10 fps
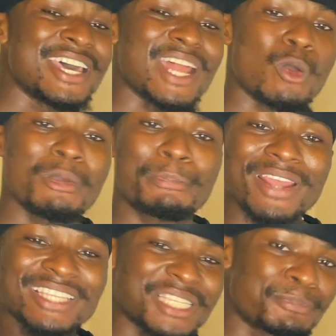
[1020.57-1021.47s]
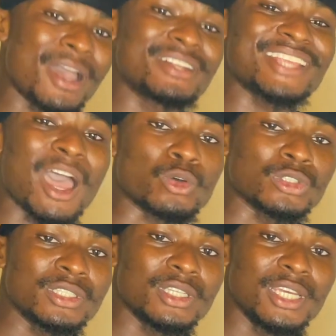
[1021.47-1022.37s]
Now, when price expands out,
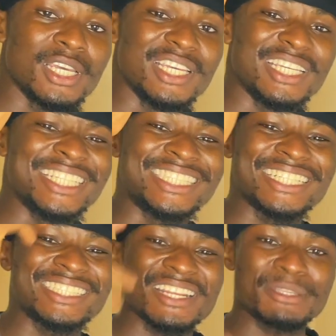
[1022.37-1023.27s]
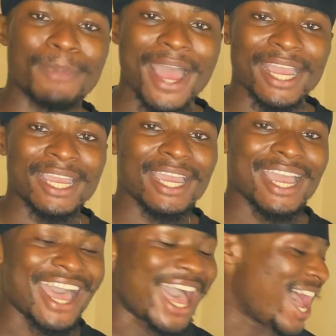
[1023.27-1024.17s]
it retreats back
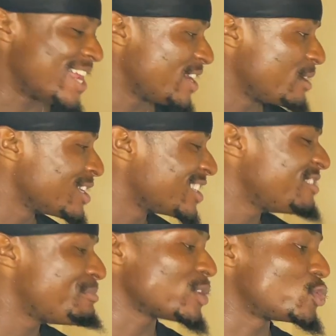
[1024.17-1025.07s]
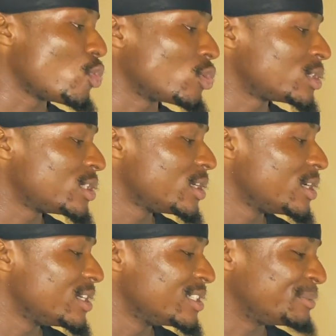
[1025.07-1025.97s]
and then give birth to what?
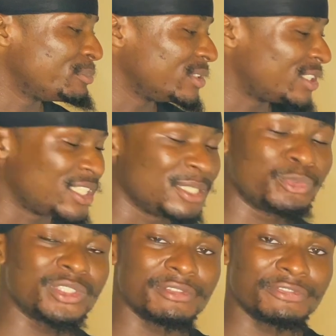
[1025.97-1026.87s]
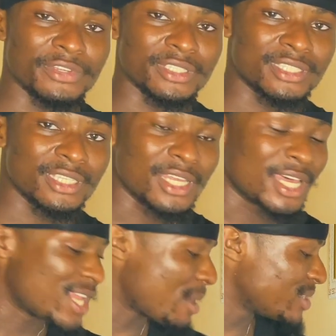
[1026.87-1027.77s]
Distributing phase.
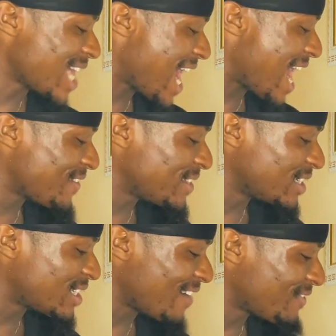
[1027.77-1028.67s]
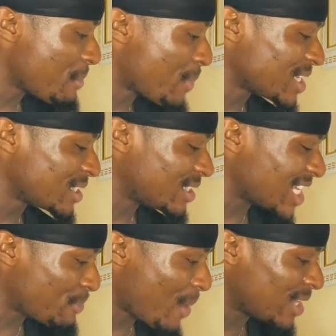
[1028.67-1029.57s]
That means after price
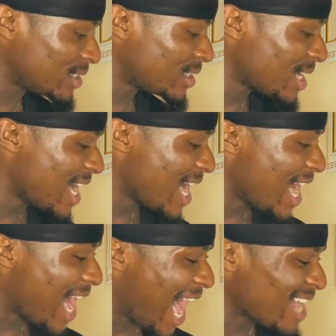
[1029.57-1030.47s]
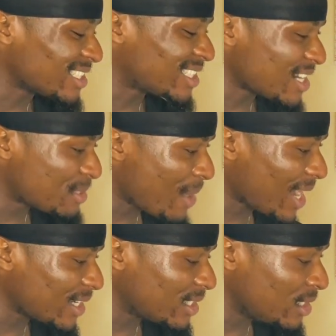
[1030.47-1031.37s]
expands and retreats
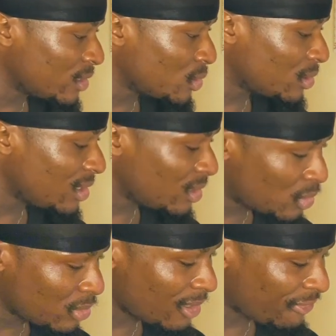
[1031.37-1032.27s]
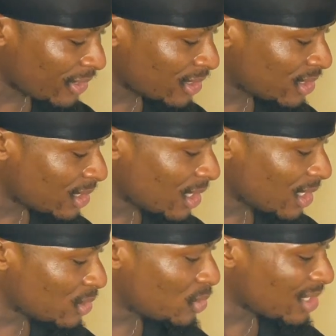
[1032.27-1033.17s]
back into a phase,
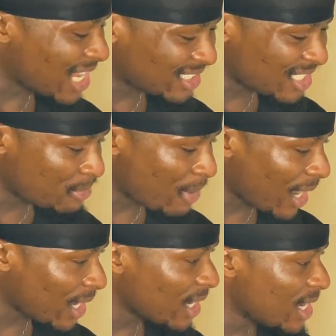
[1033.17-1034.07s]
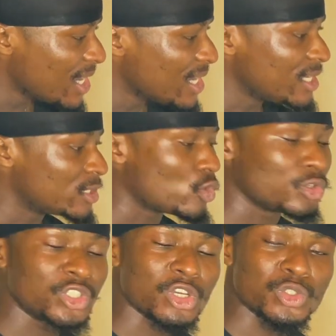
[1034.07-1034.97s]
retreats back, it
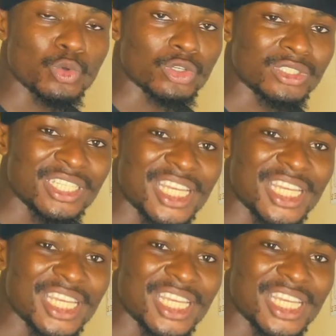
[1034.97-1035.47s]
continues what?